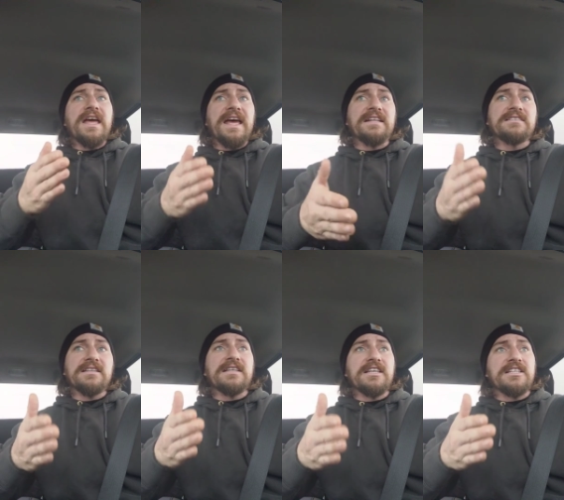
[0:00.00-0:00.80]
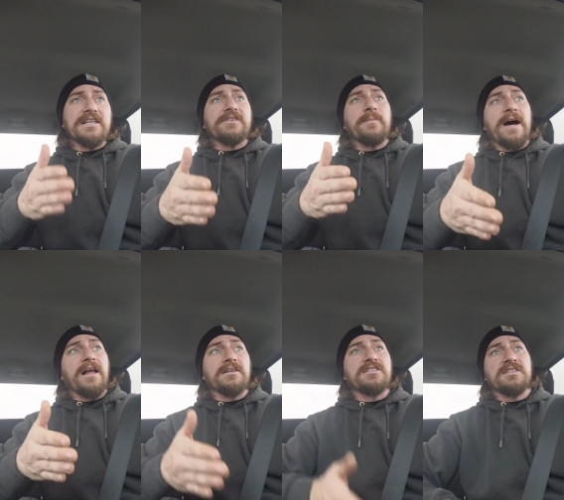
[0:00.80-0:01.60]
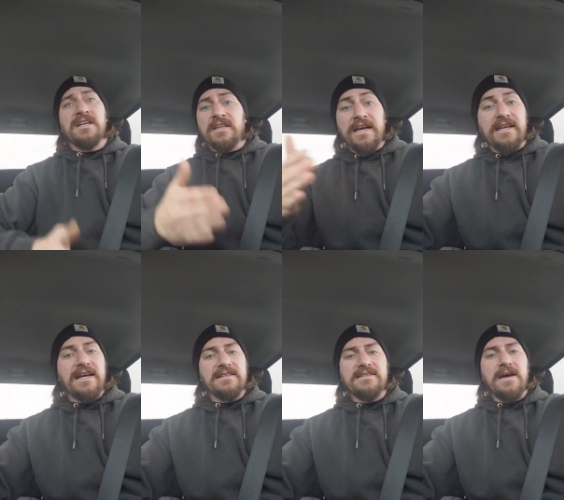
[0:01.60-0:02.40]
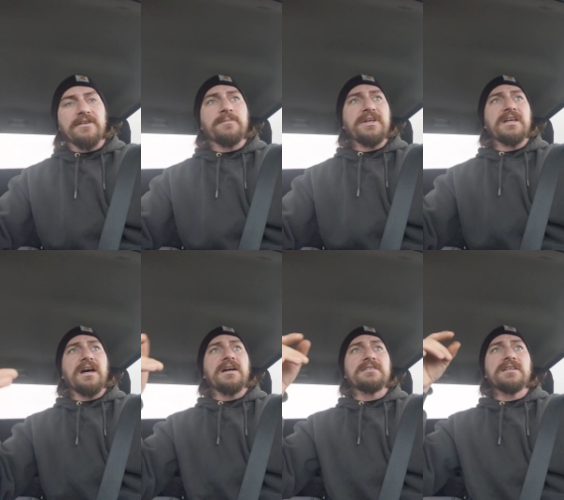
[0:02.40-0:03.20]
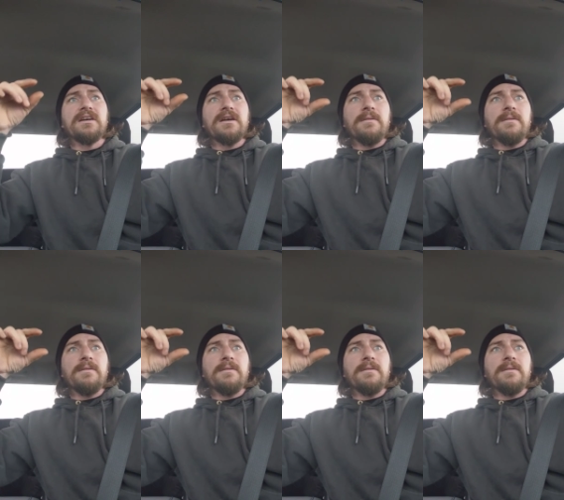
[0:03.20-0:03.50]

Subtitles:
It's going to get different mileage than like a 97, because